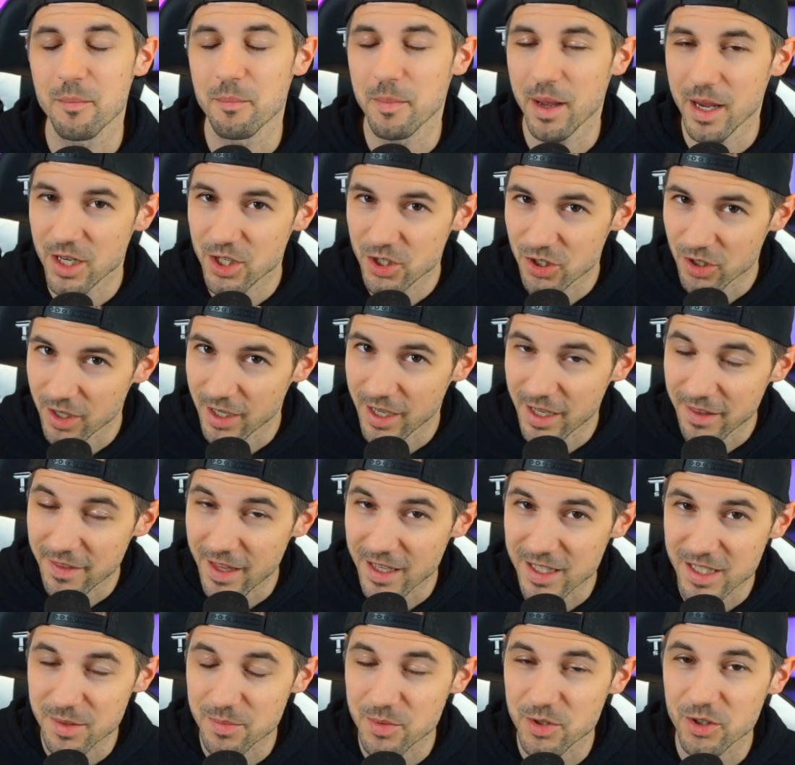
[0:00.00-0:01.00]
make sure to hit
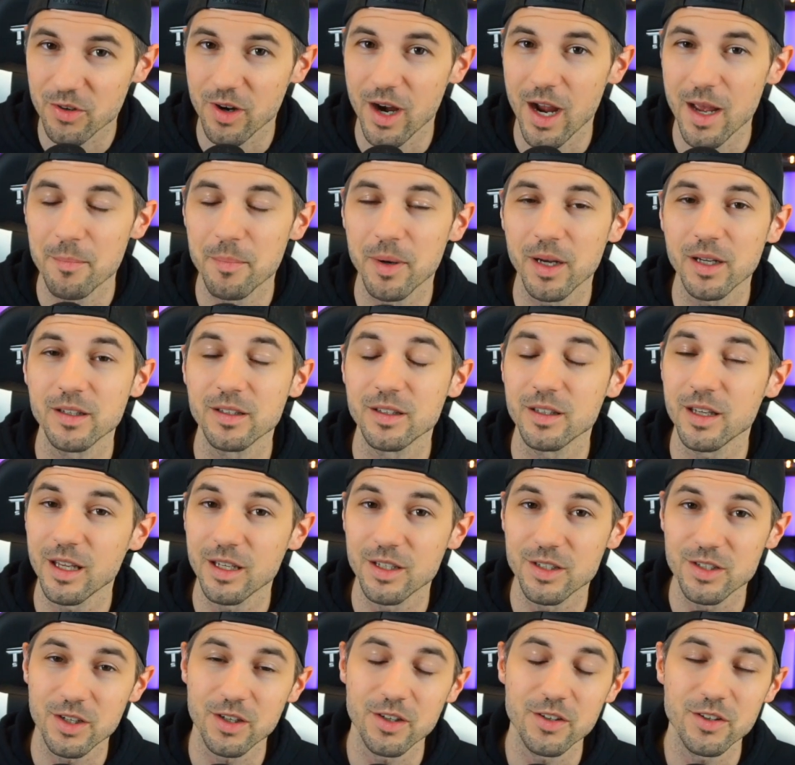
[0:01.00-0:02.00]
that subscribe button
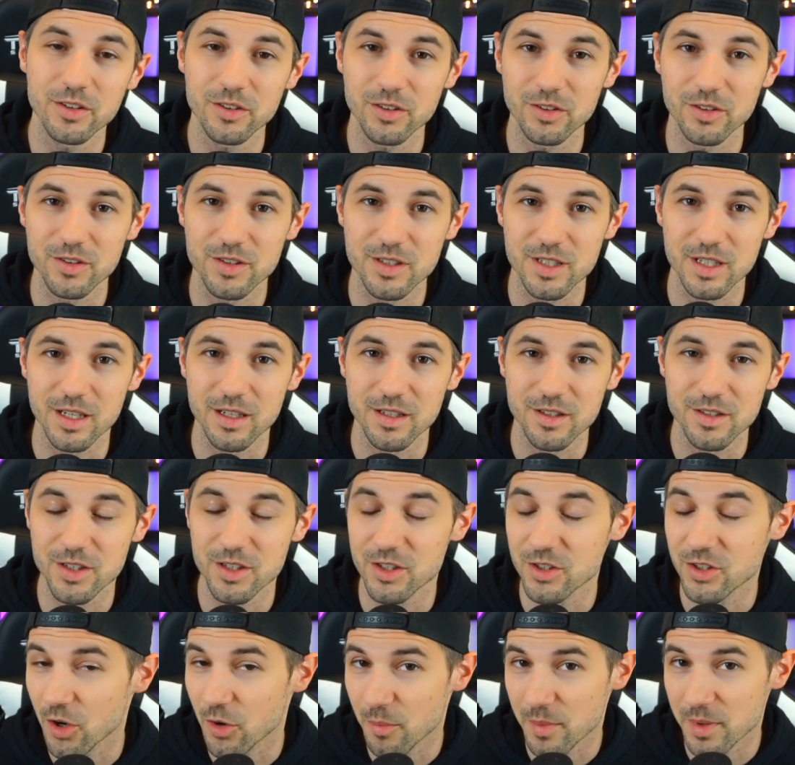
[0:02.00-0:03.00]
and turn your alerts on so
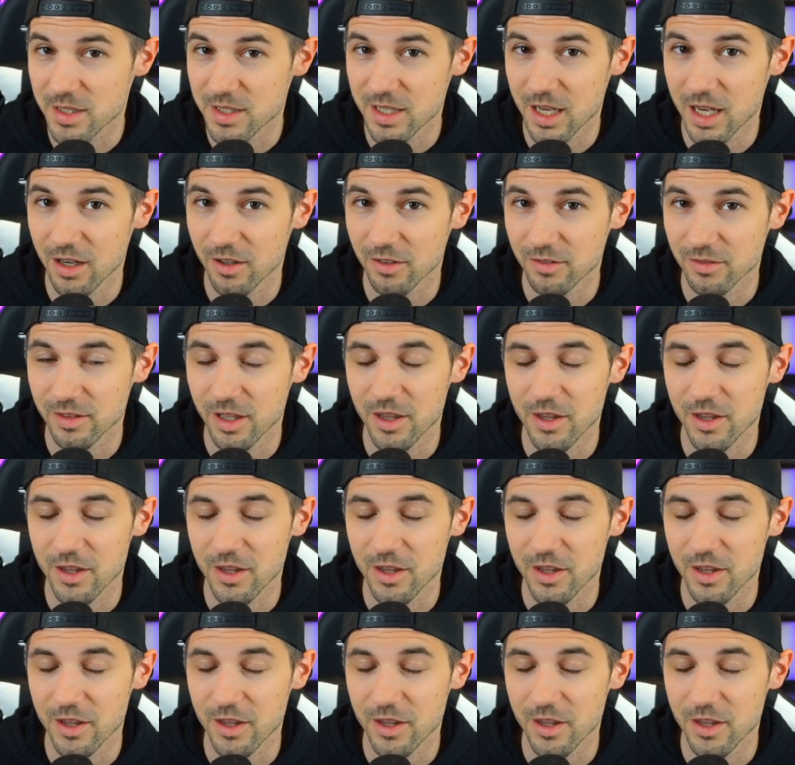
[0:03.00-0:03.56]
you don't miss out